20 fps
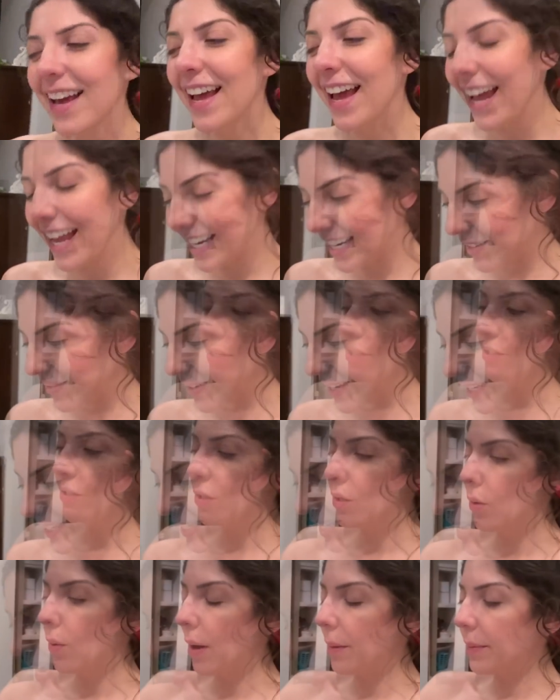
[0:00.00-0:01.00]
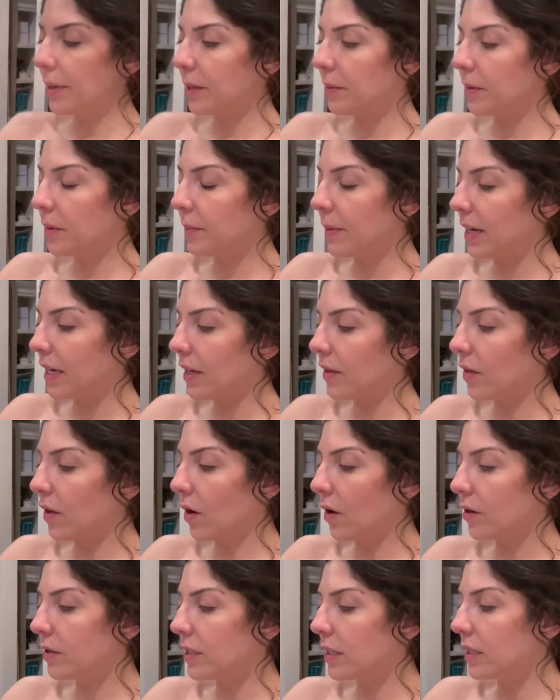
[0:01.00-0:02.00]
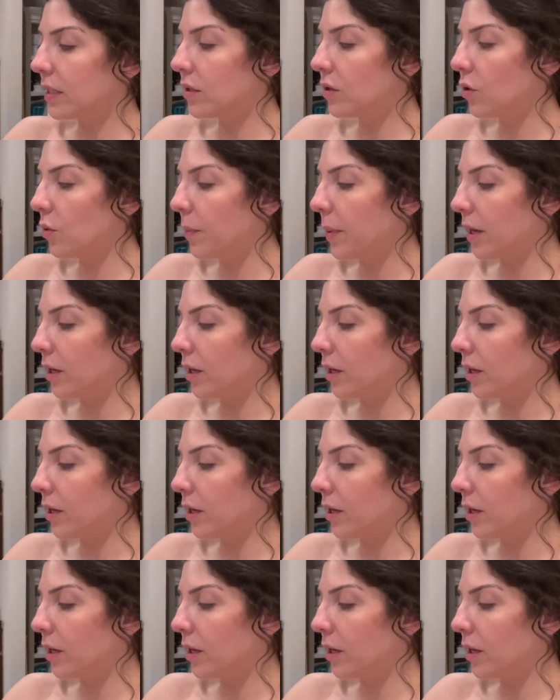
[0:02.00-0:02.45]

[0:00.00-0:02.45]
Anyway, so I'm gonna be making the artisanal